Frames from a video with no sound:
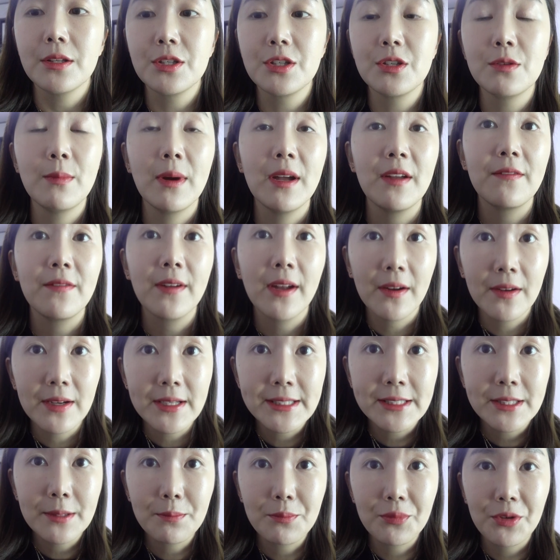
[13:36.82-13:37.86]
to my very
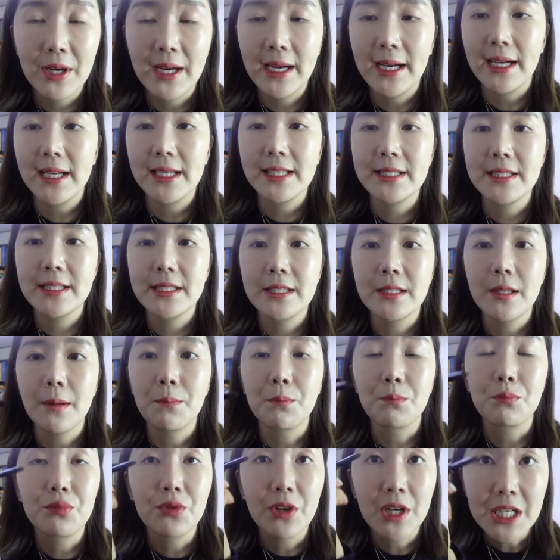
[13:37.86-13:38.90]
surprise, the
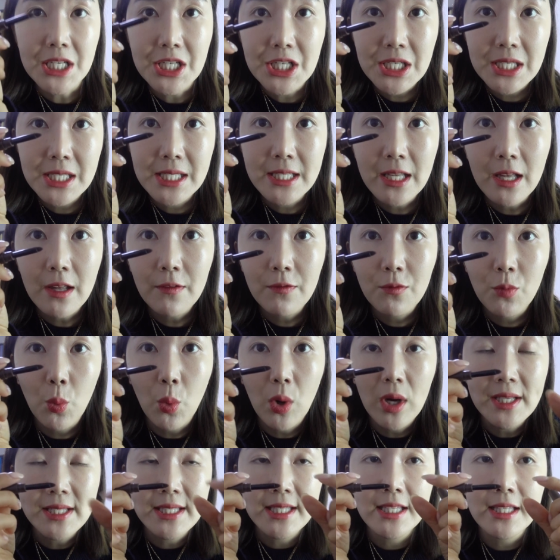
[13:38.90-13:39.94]
brush itself
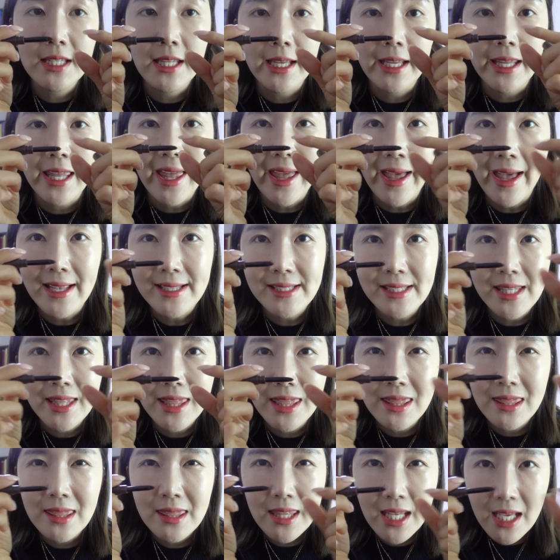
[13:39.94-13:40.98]
wasn't like as
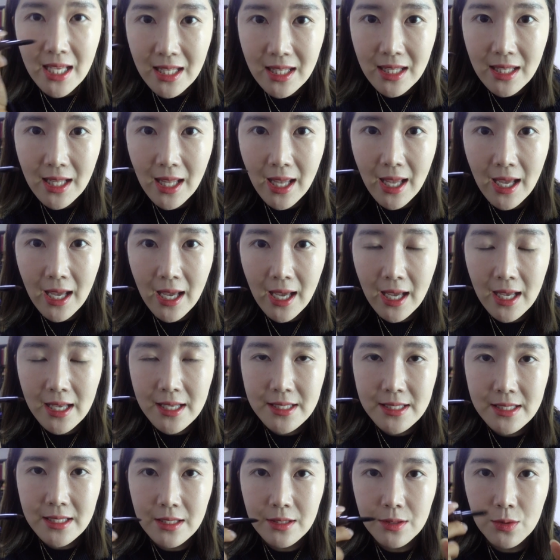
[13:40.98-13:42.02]
thin
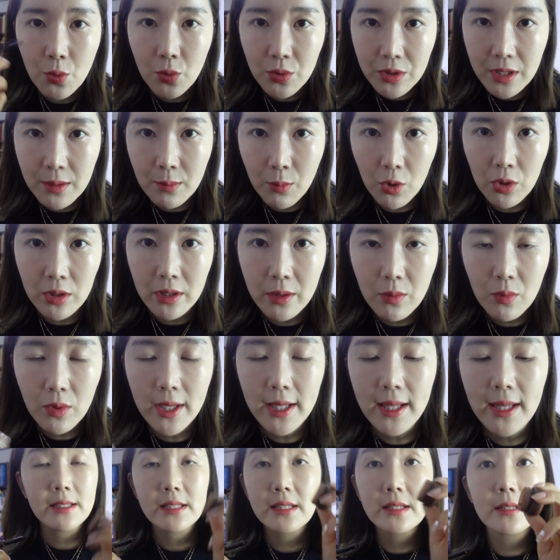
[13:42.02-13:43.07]
as the Tony Moly
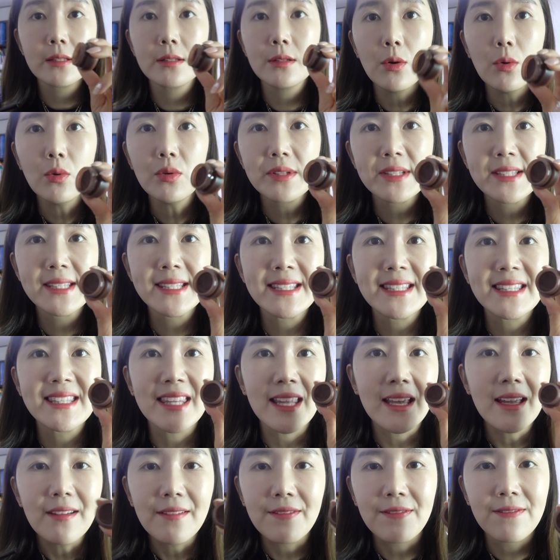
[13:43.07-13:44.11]
one. It's so
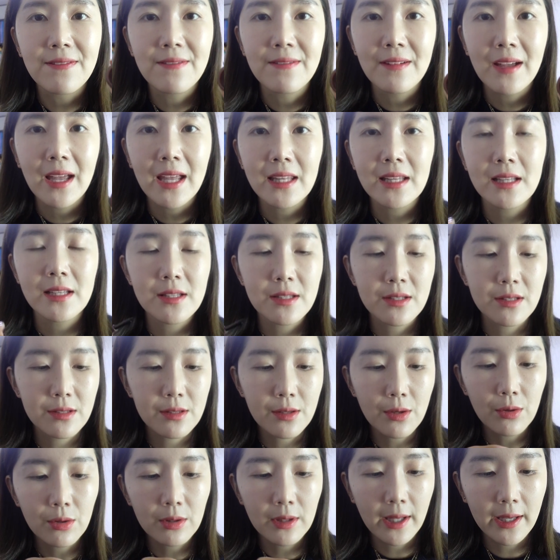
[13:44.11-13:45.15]
stiff, and it's
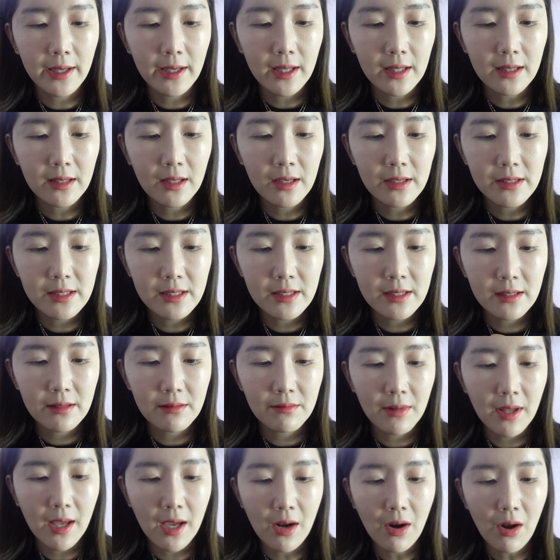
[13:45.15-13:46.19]
so like, it
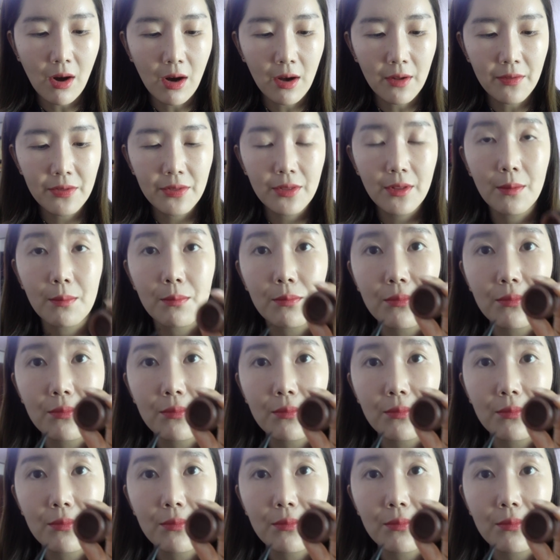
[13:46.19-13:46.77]
doesn't get on the